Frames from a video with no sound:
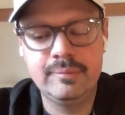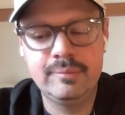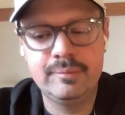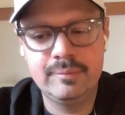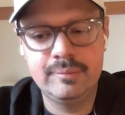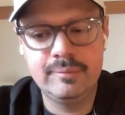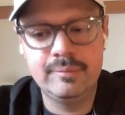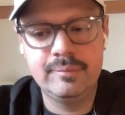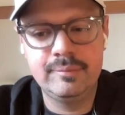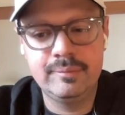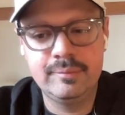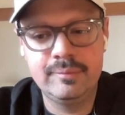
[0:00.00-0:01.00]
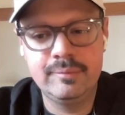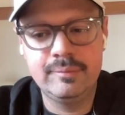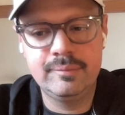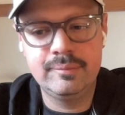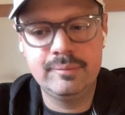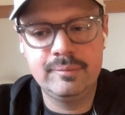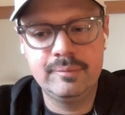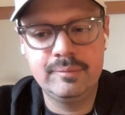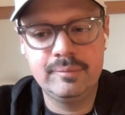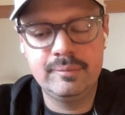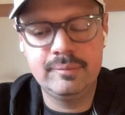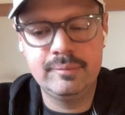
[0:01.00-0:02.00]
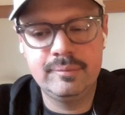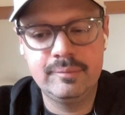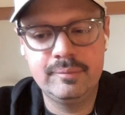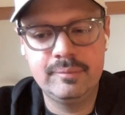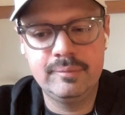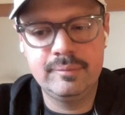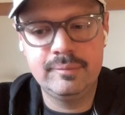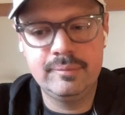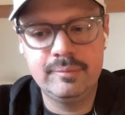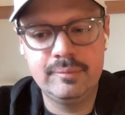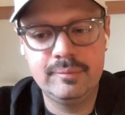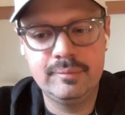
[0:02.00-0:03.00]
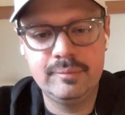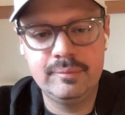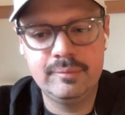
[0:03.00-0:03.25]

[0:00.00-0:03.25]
The person shown says nothing.